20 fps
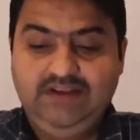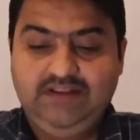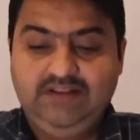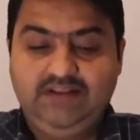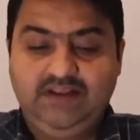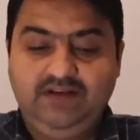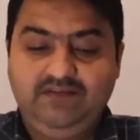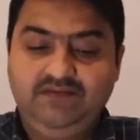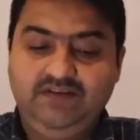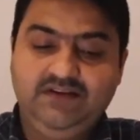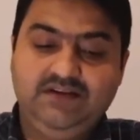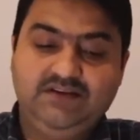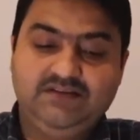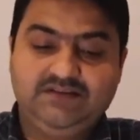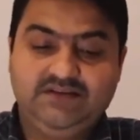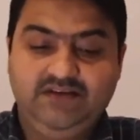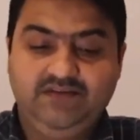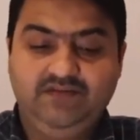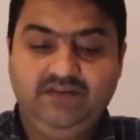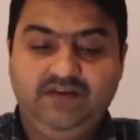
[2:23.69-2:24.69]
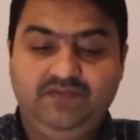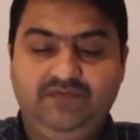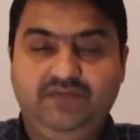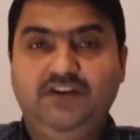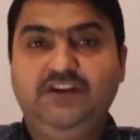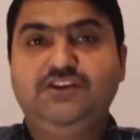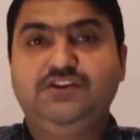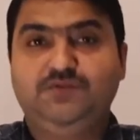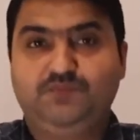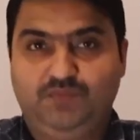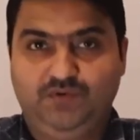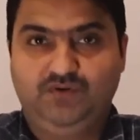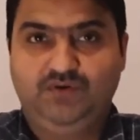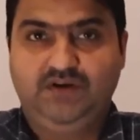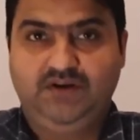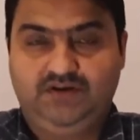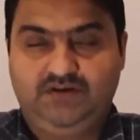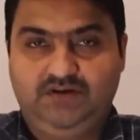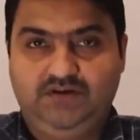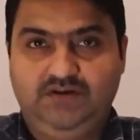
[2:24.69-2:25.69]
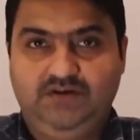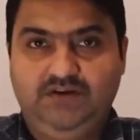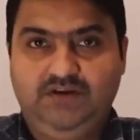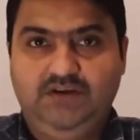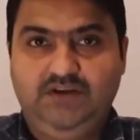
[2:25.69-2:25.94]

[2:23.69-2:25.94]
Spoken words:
then we receive the finished product.